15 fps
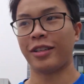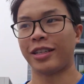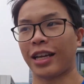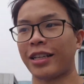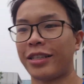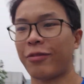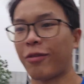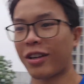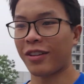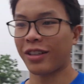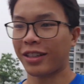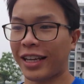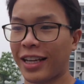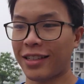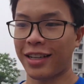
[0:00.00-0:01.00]
So this is actually
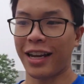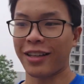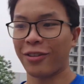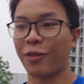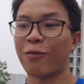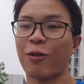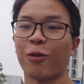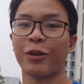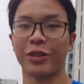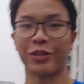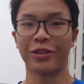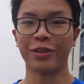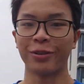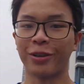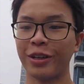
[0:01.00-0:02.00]
one of the things that I look
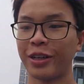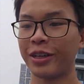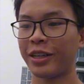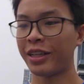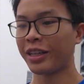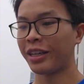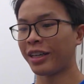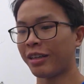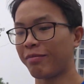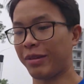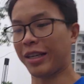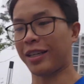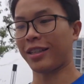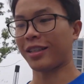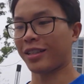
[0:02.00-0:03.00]
forward to
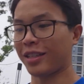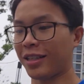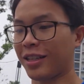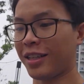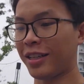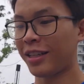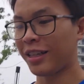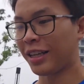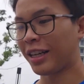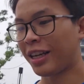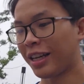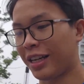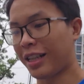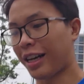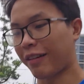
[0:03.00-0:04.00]
because
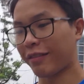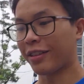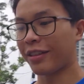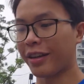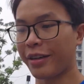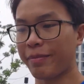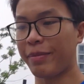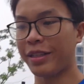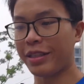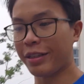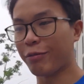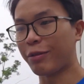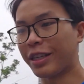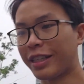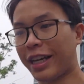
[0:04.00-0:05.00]
after a
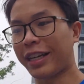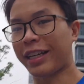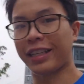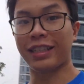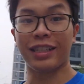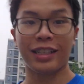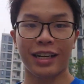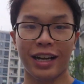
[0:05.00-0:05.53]
busy week, I